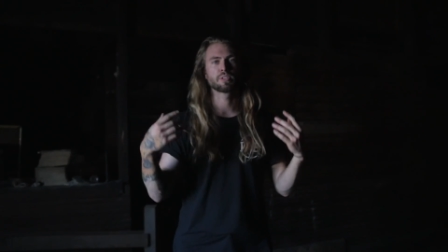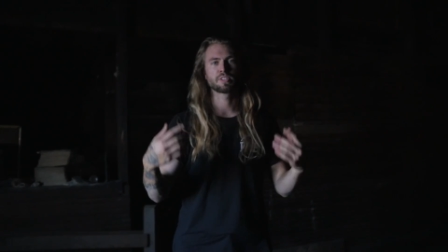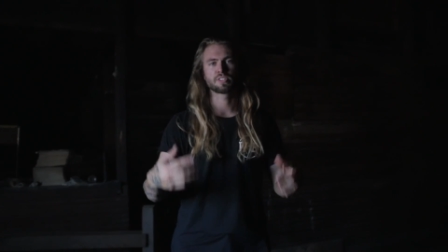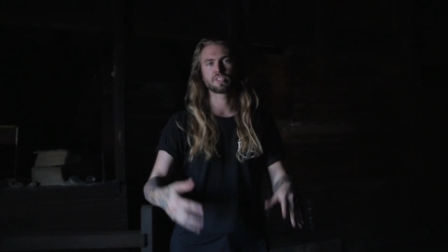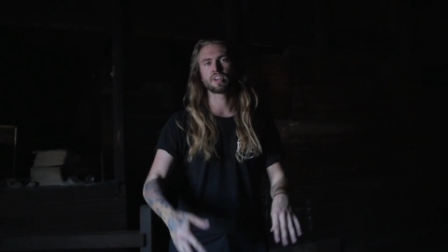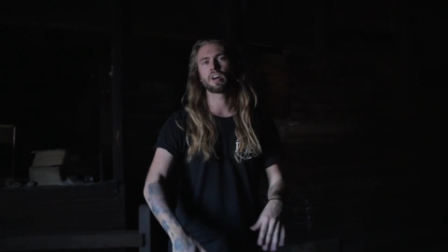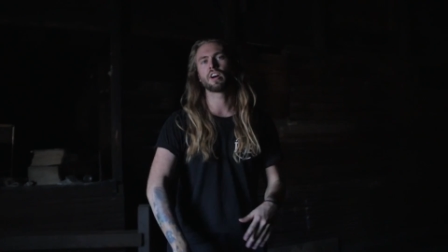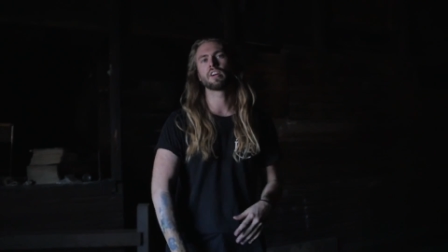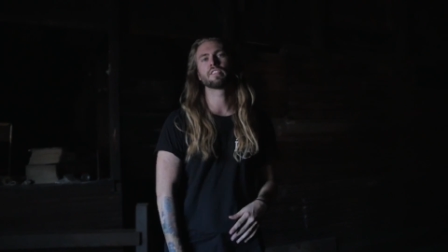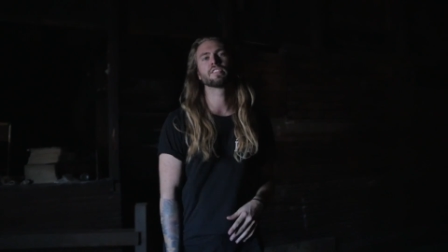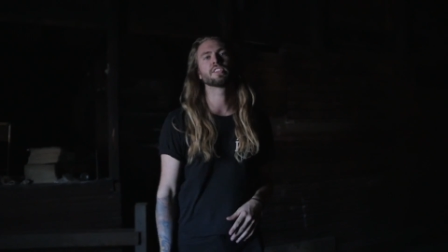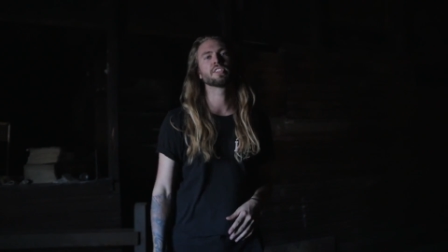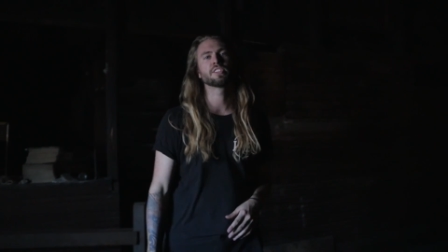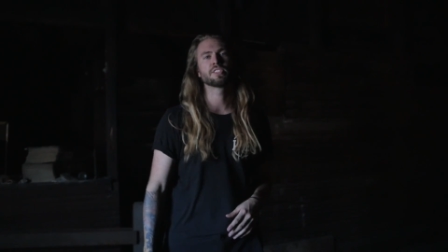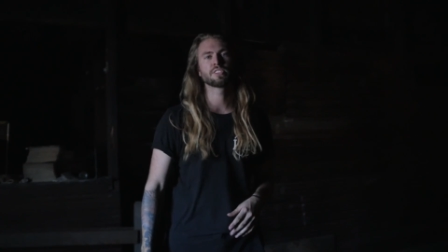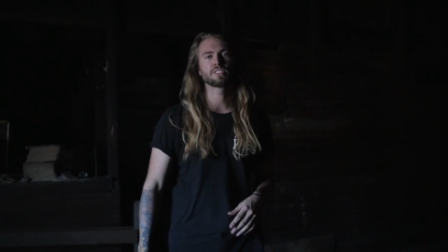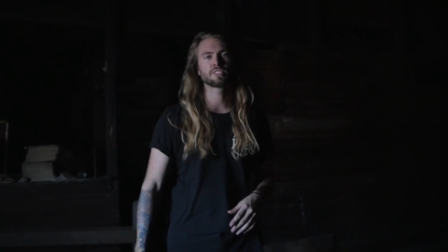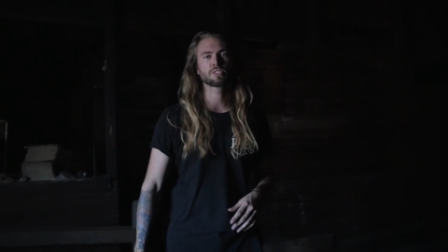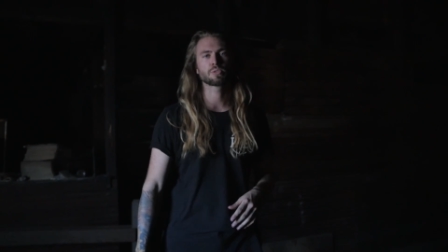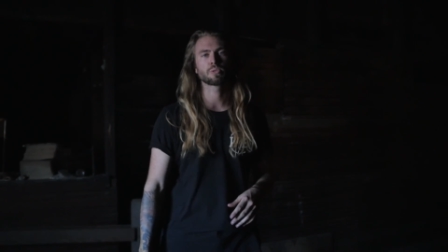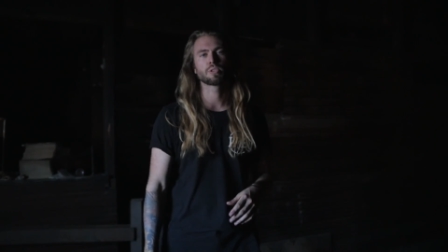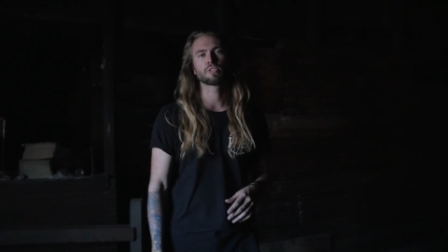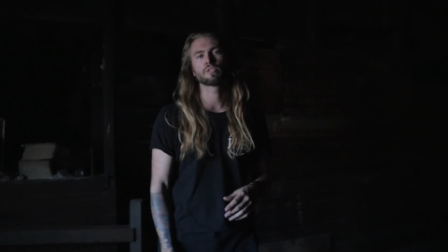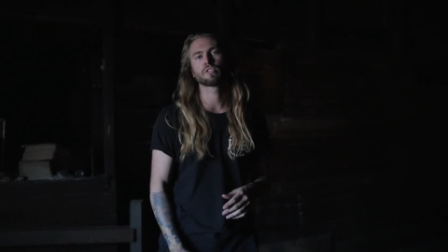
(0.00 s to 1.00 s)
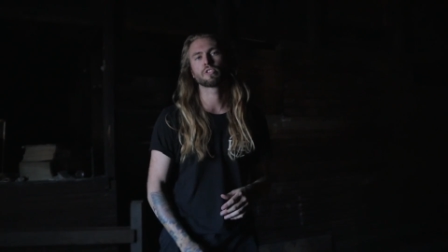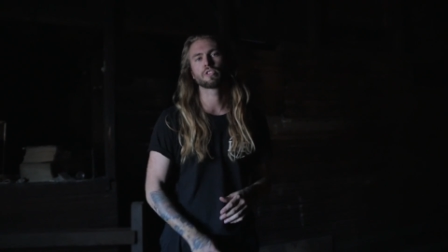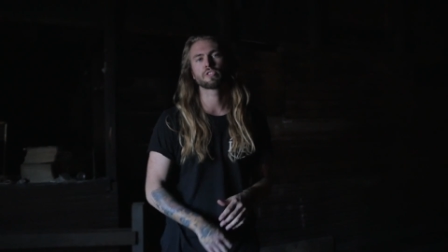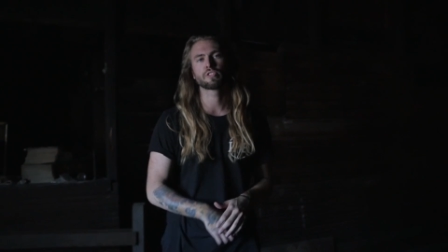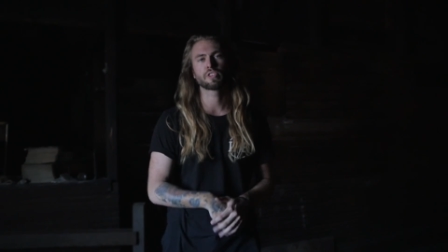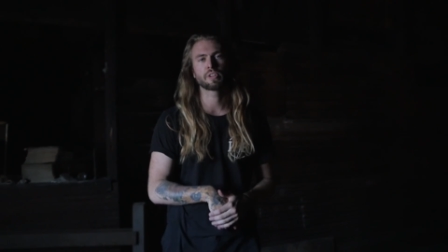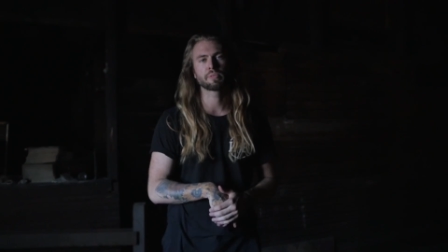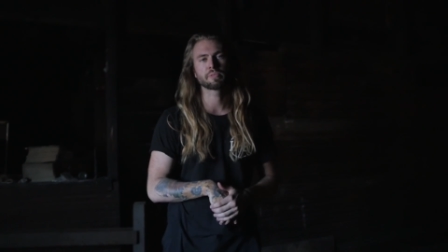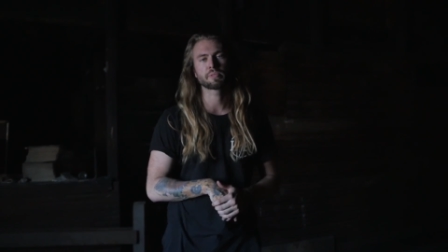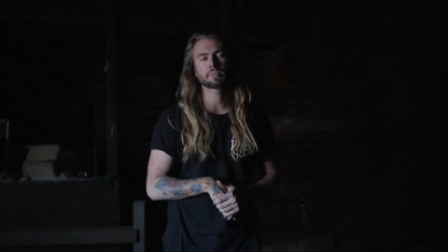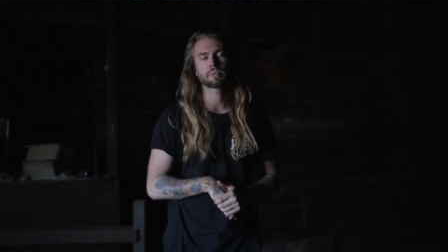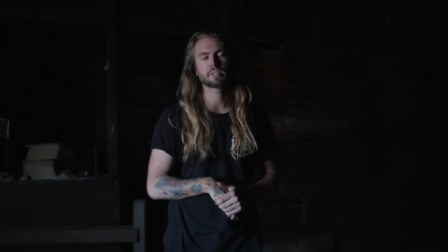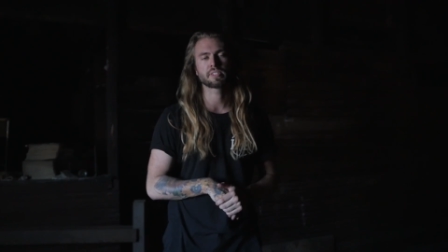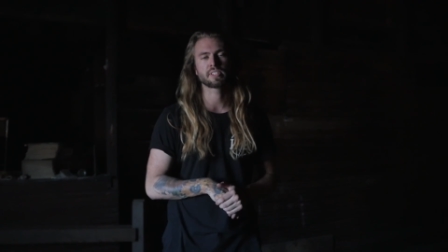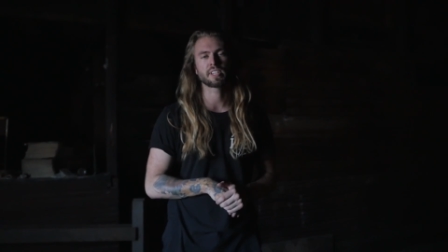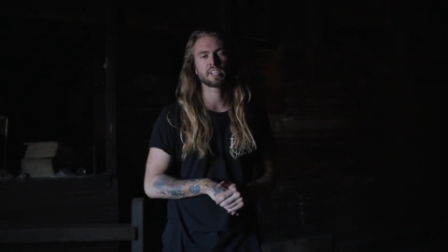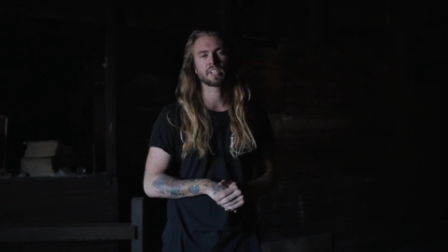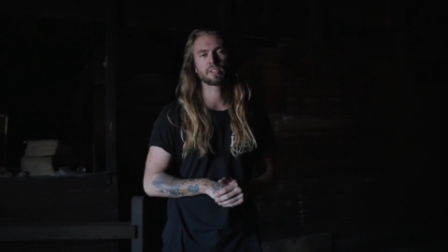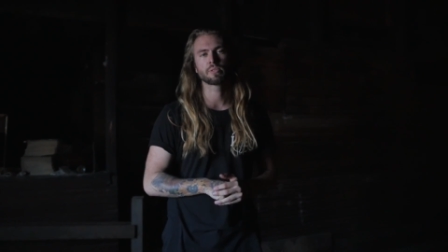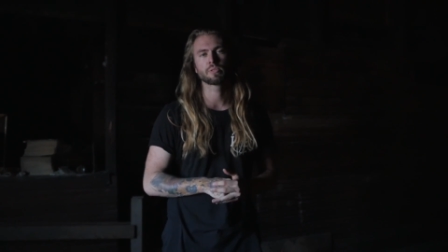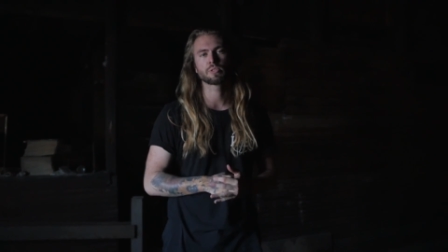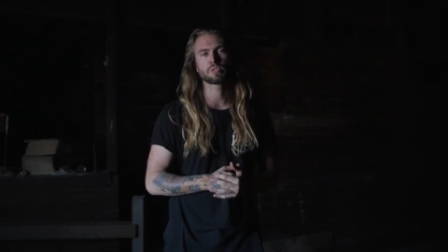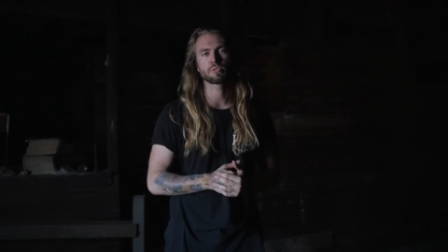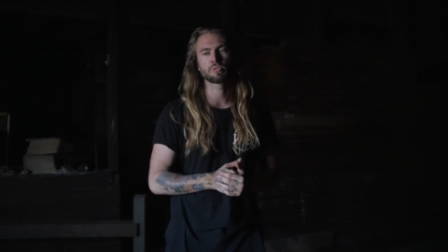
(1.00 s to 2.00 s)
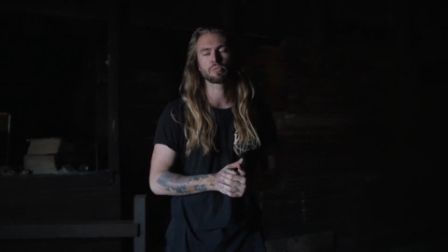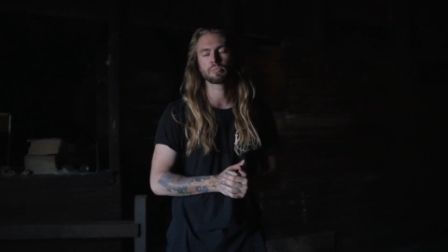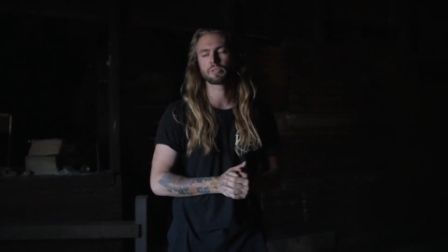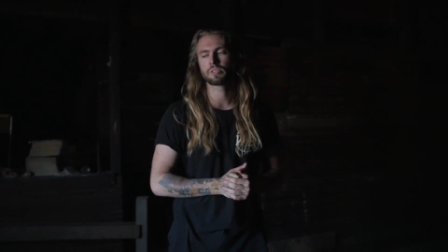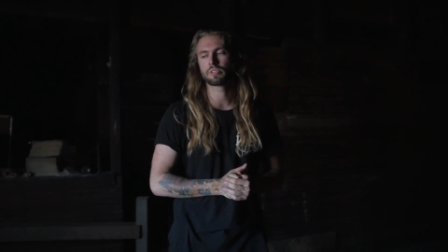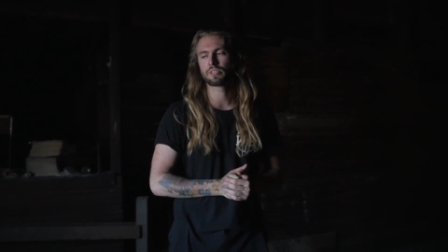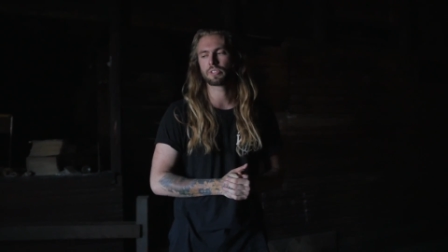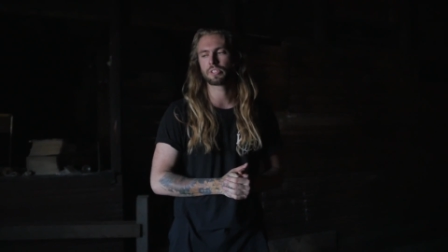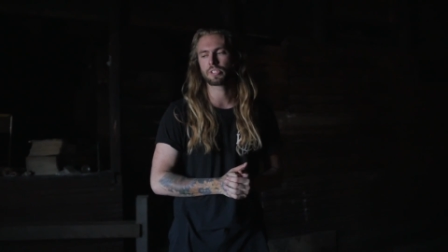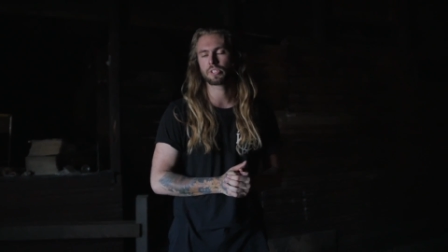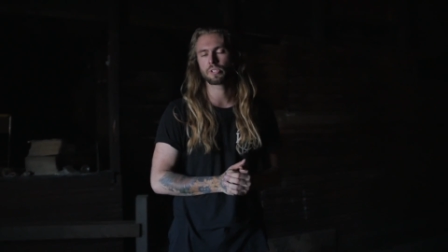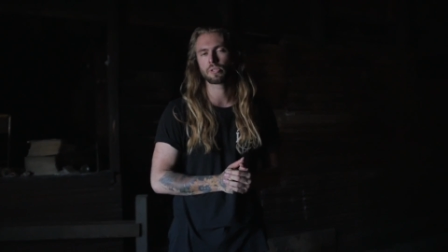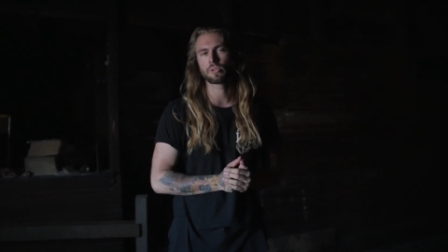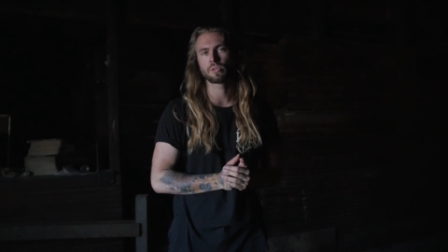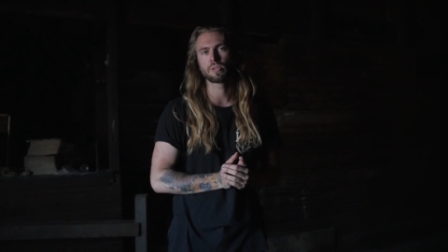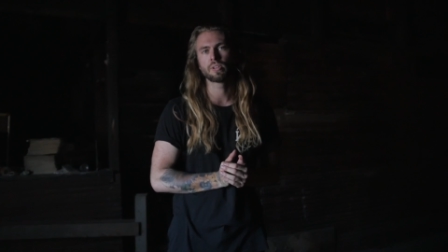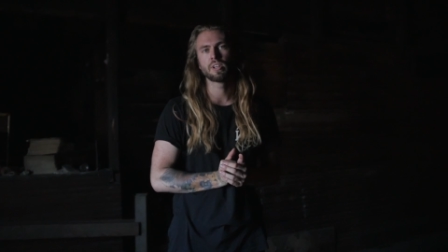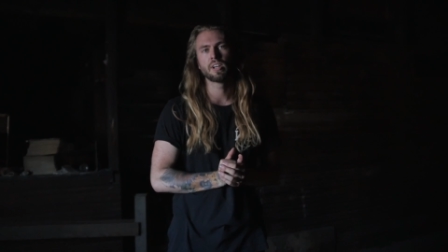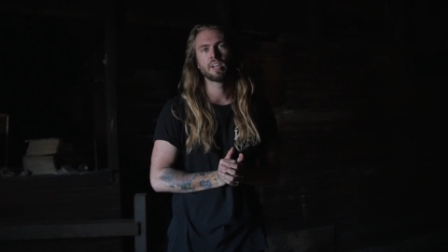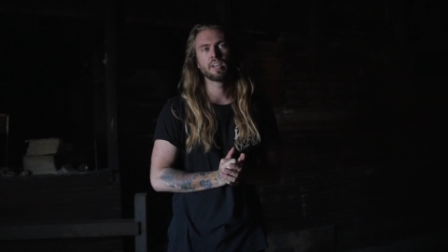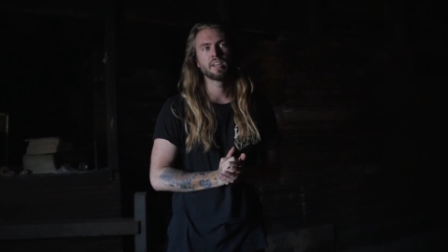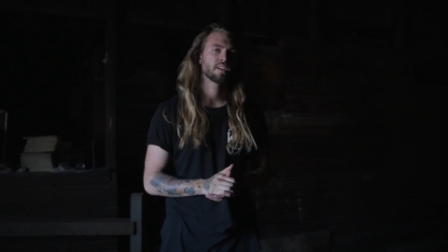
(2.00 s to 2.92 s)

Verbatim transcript: resolved in twenty-four frames per second, which will be really cool.